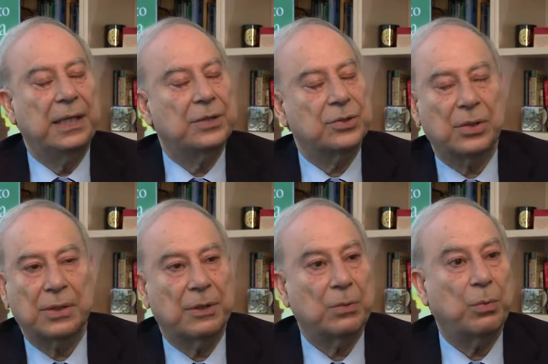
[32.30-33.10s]
he's
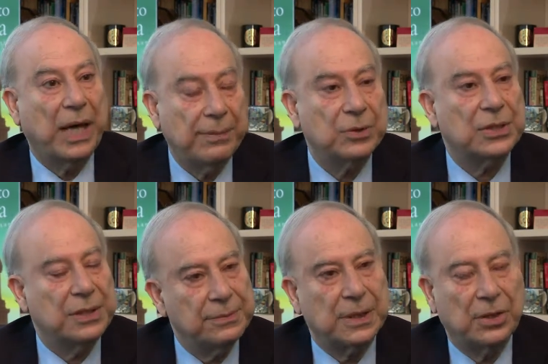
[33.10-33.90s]
talking about why
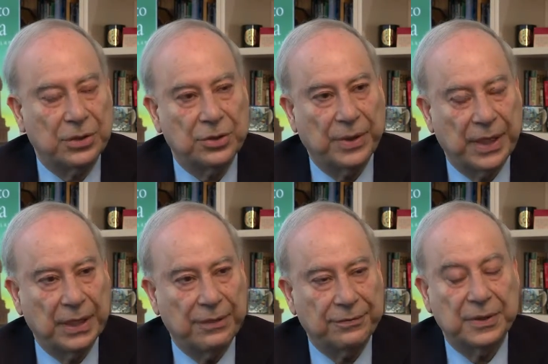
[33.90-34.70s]
Muslims are not doing
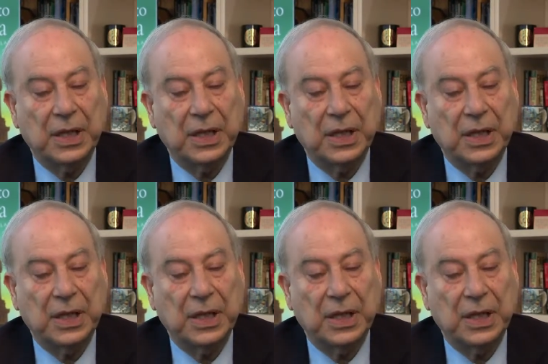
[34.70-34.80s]
enough.